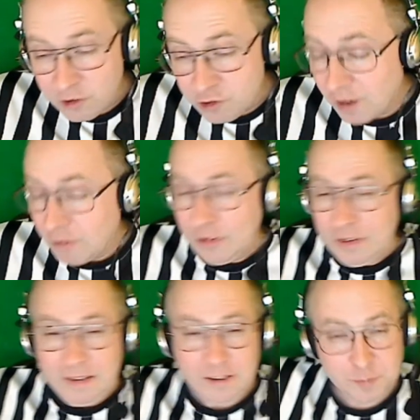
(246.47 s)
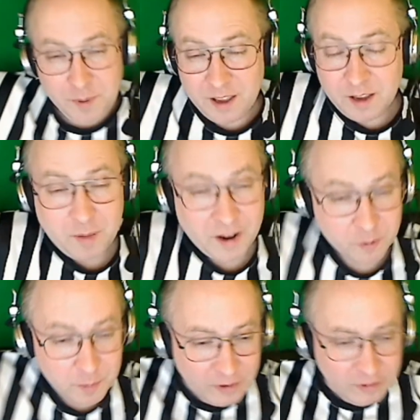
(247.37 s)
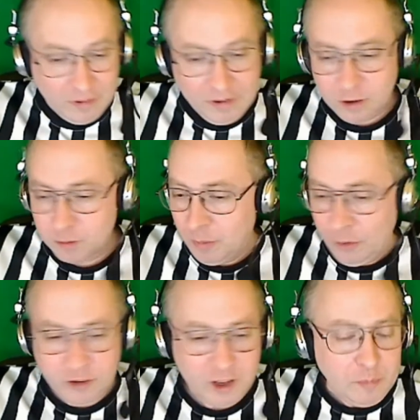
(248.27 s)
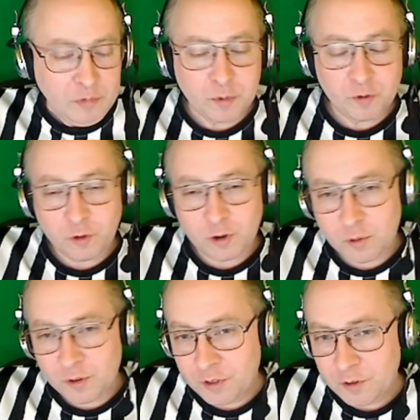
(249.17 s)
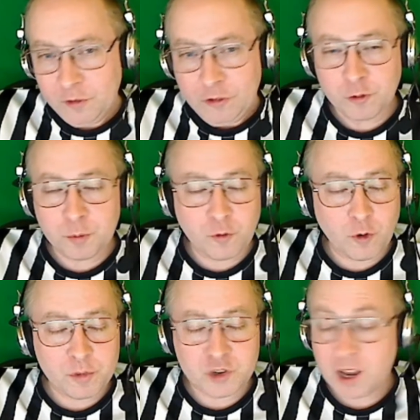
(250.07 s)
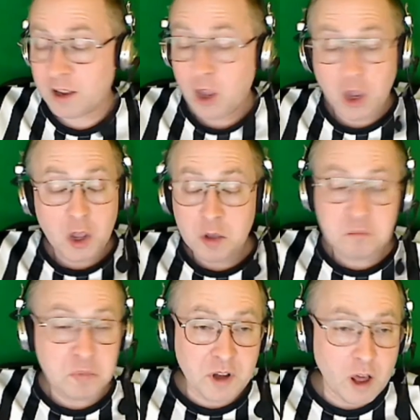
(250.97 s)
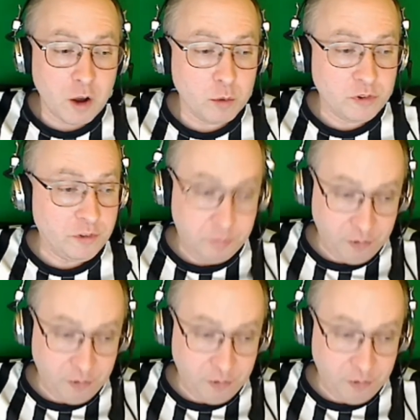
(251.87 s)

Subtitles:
Generally speaking, in my experience, most teams prefer if the officials perform the check, but not always.